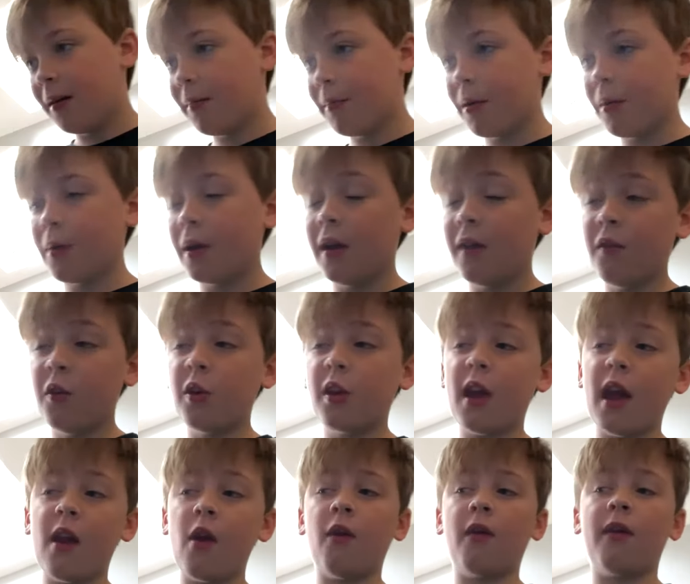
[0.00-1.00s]
by the way, if you get
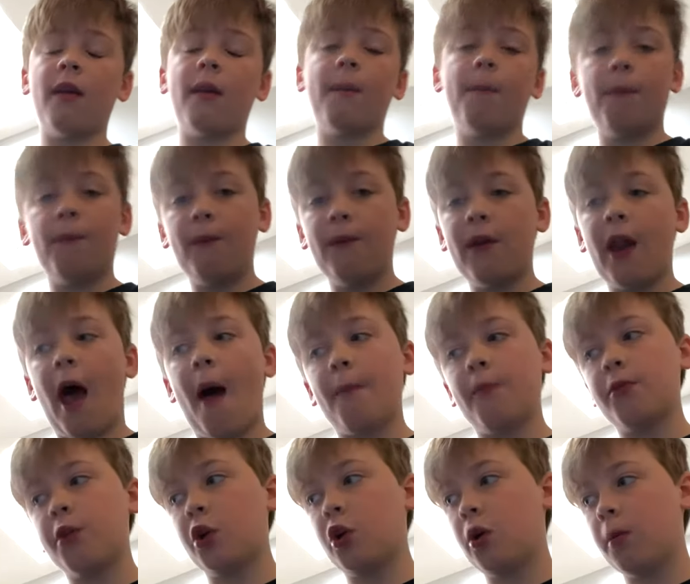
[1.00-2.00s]
it on
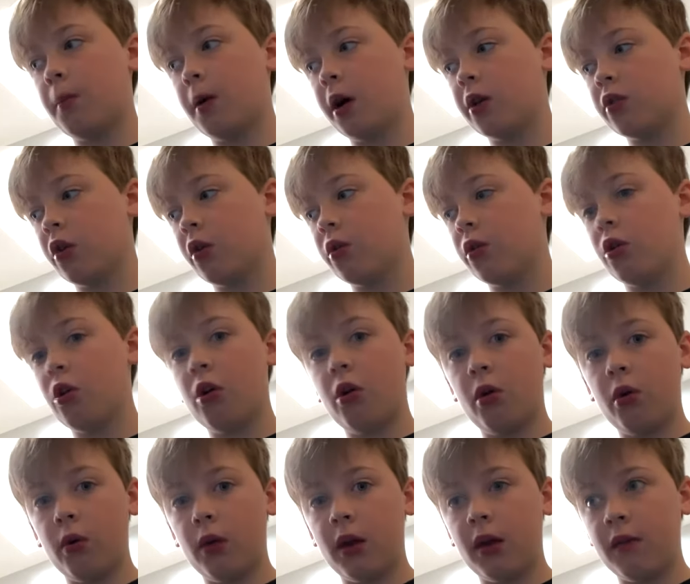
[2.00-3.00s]
laptop, I don't know
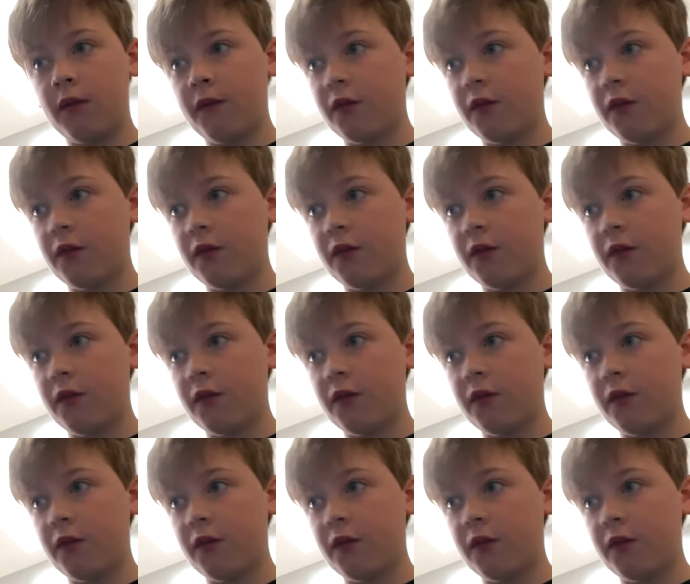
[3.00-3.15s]
if the